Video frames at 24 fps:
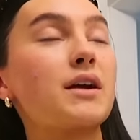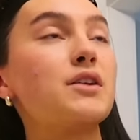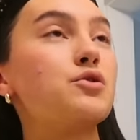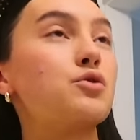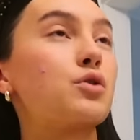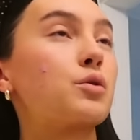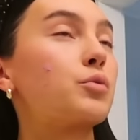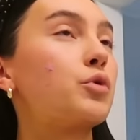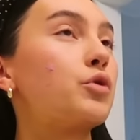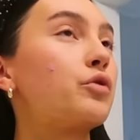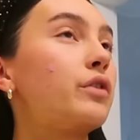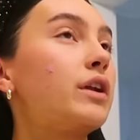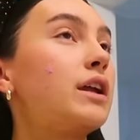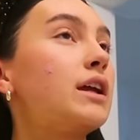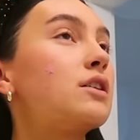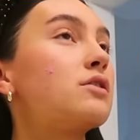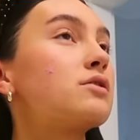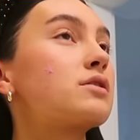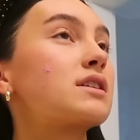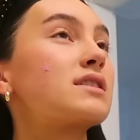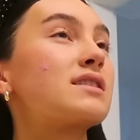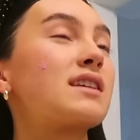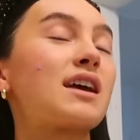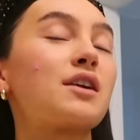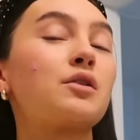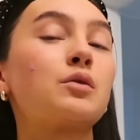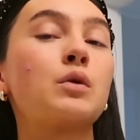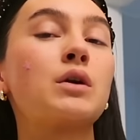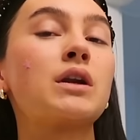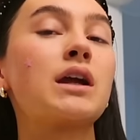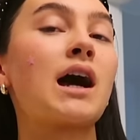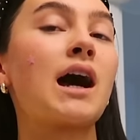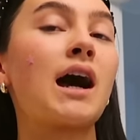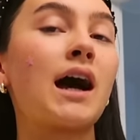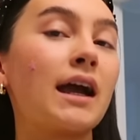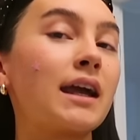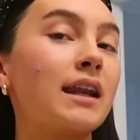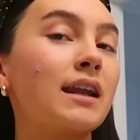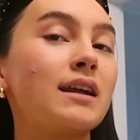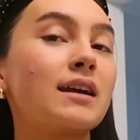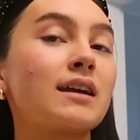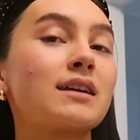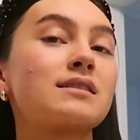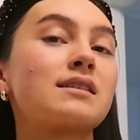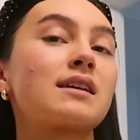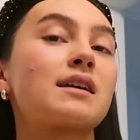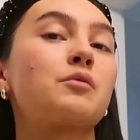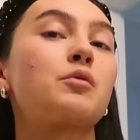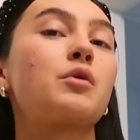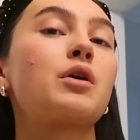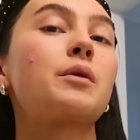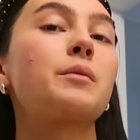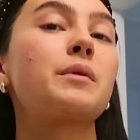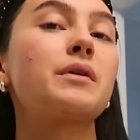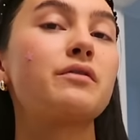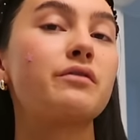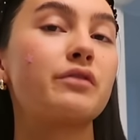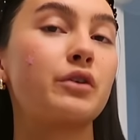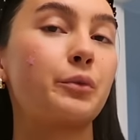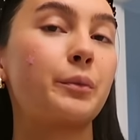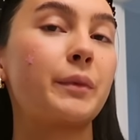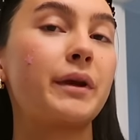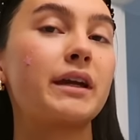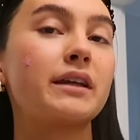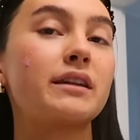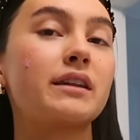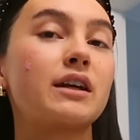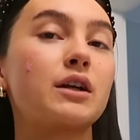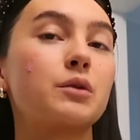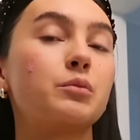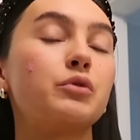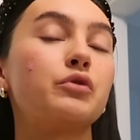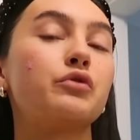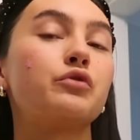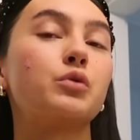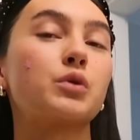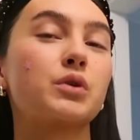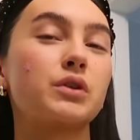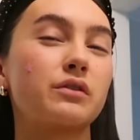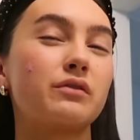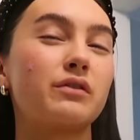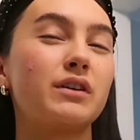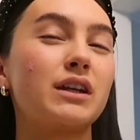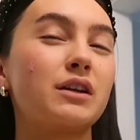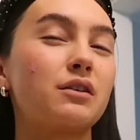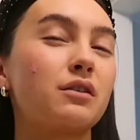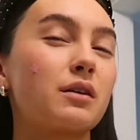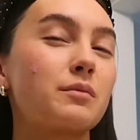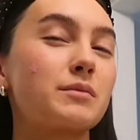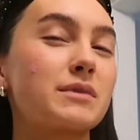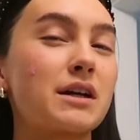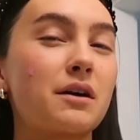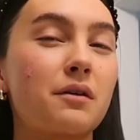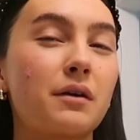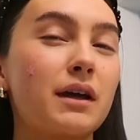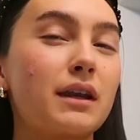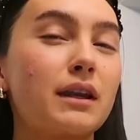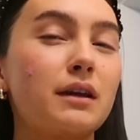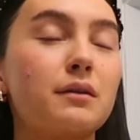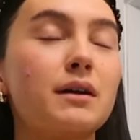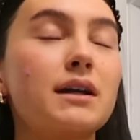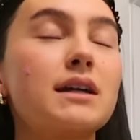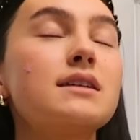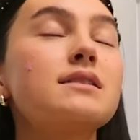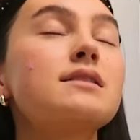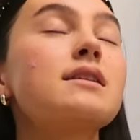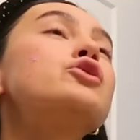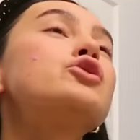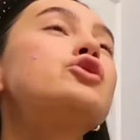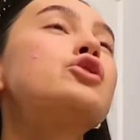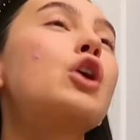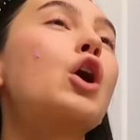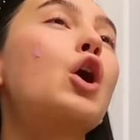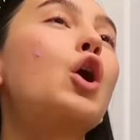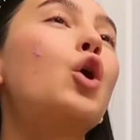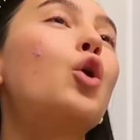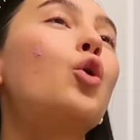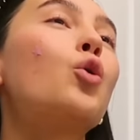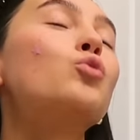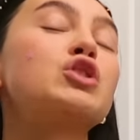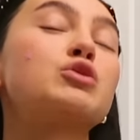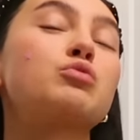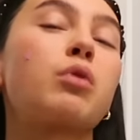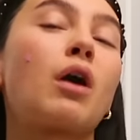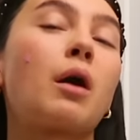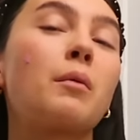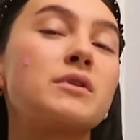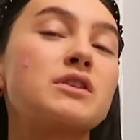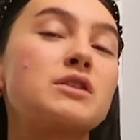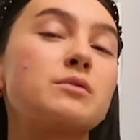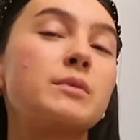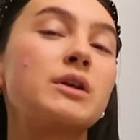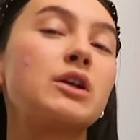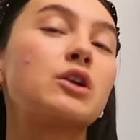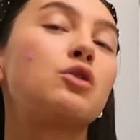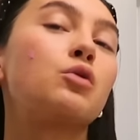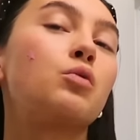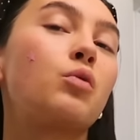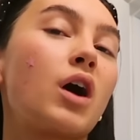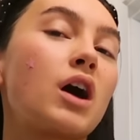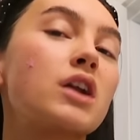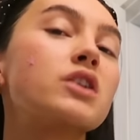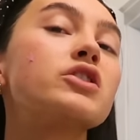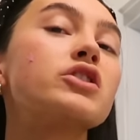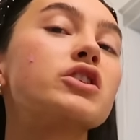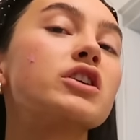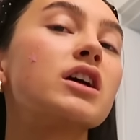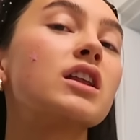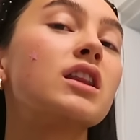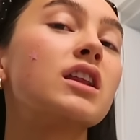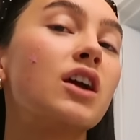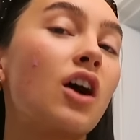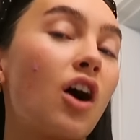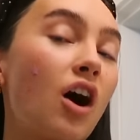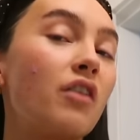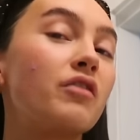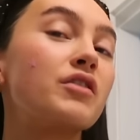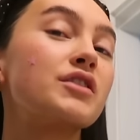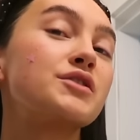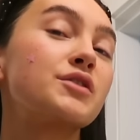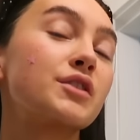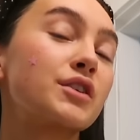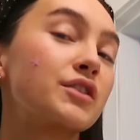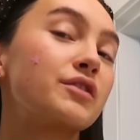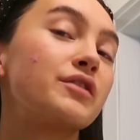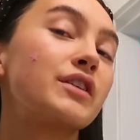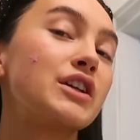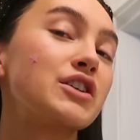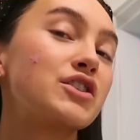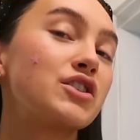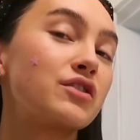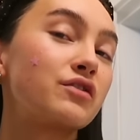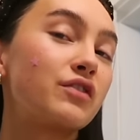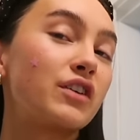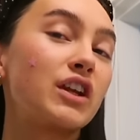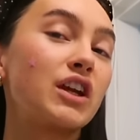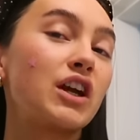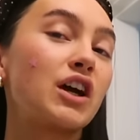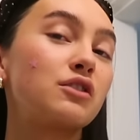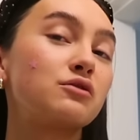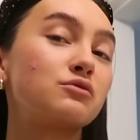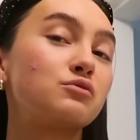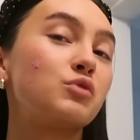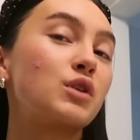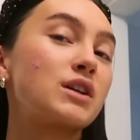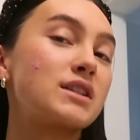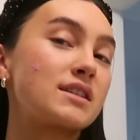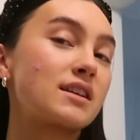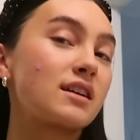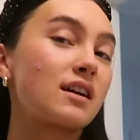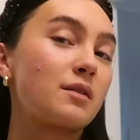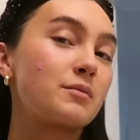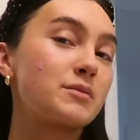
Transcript: my normal videos because I don't want to hide it because I want to be filming in there before the video comes out anyways. So just promise me you'll watch the office renovation video once it